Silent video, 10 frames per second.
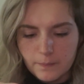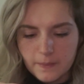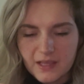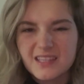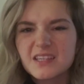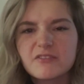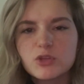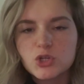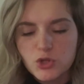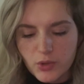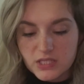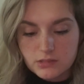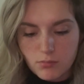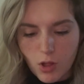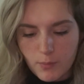Like I said, if you're doing
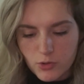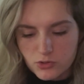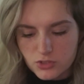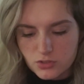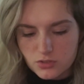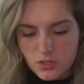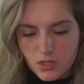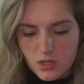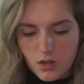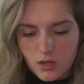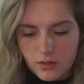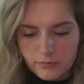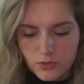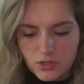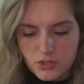small potions,
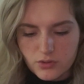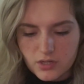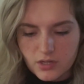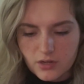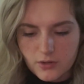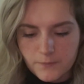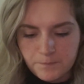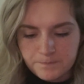you can do it in here.